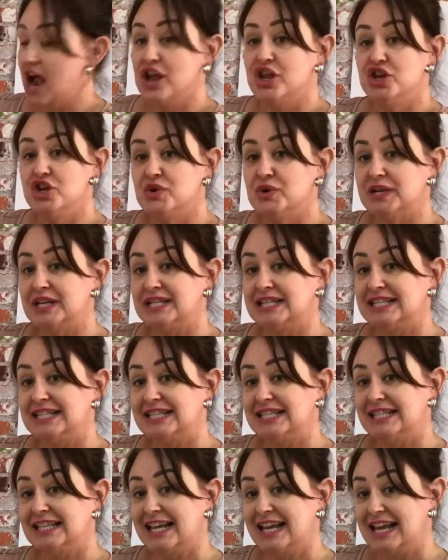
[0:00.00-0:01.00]
and you can
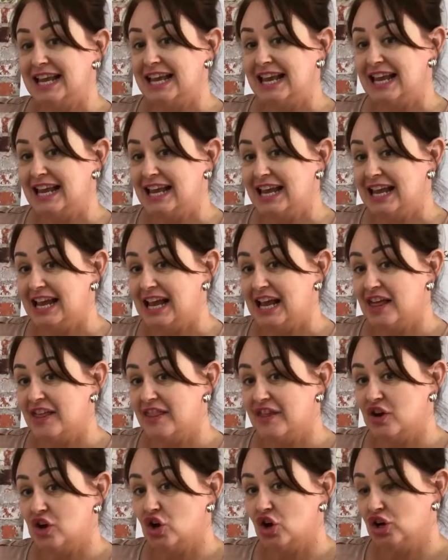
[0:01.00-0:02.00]
see
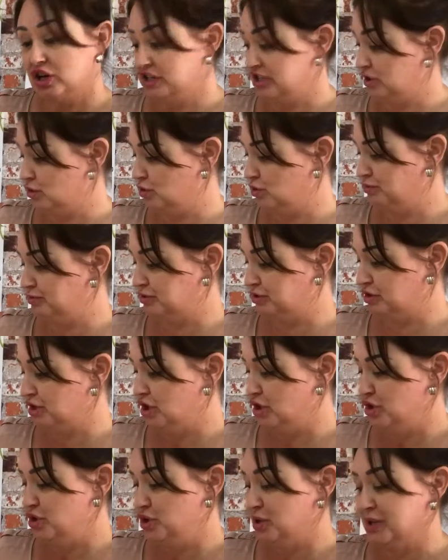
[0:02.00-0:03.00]
the color,
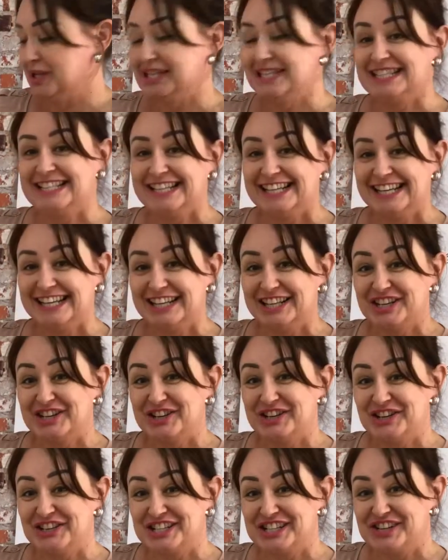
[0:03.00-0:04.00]
you can see the
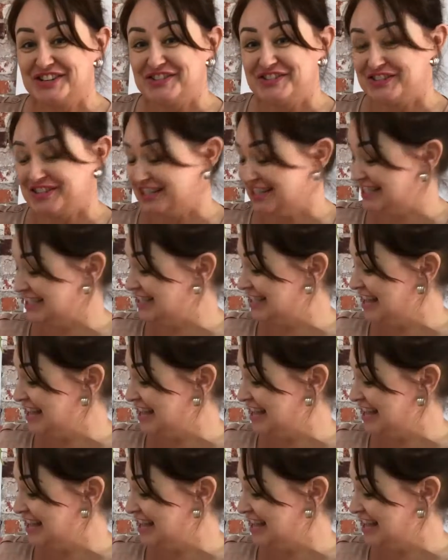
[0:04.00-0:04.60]
color difference